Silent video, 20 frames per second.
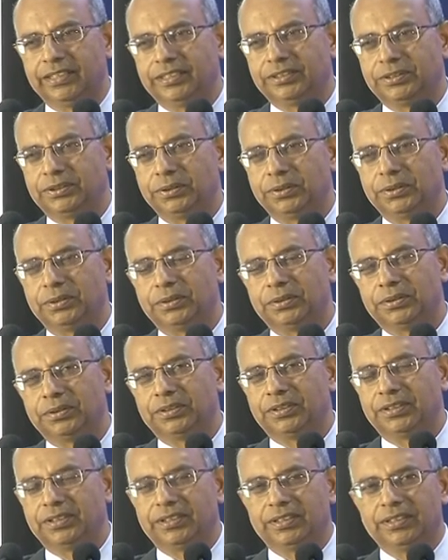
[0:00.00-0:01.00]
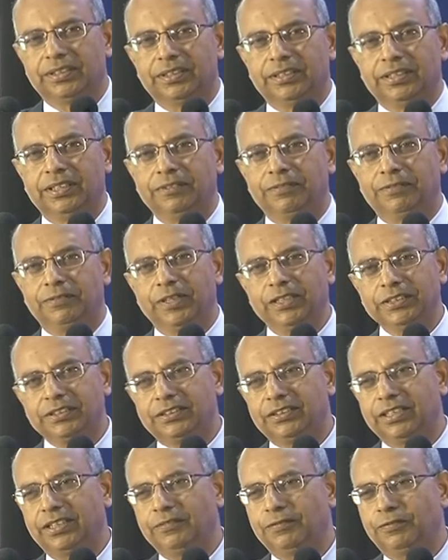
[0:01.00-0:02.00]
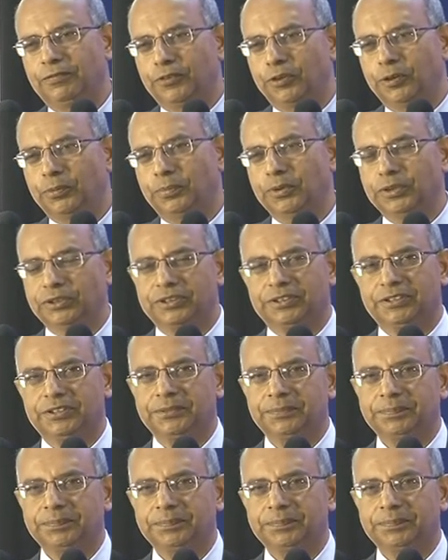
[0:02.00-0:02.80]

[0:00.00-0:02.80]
So the first and foremost